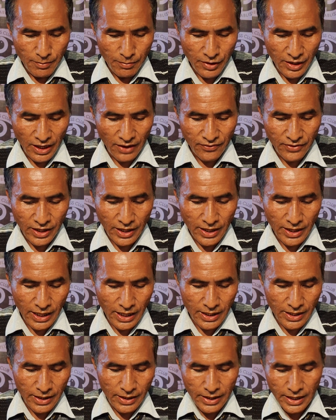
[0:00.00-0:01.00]
but after
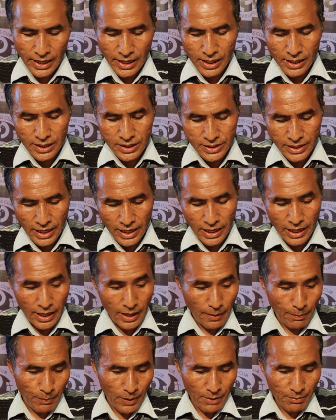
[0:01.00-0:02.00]
that there is
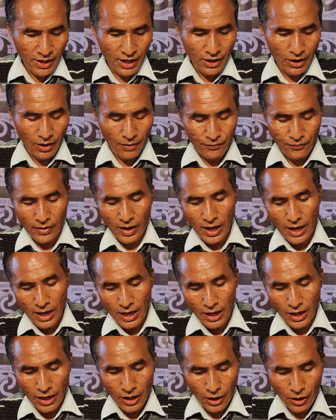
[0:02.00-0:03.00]
a payment
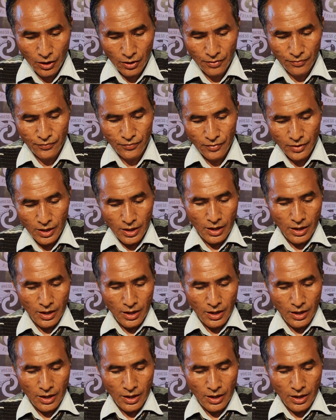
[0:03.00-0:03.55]
of